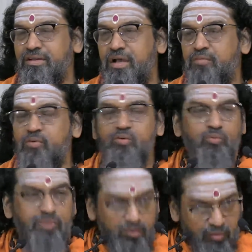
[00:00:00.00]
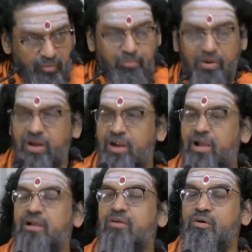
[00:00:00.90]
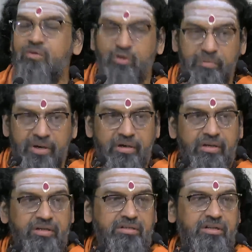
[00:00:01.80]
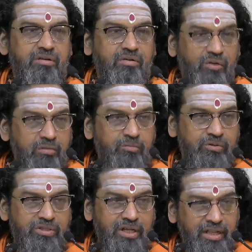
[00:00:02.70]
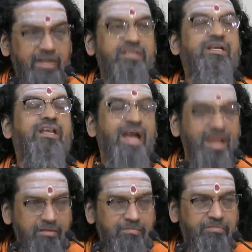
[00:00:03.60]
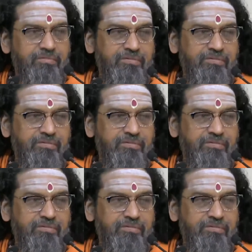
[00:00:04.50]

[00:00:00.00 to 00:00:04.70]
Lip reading: I have to do my own parayan, or own meditation, or own puja. That is the life.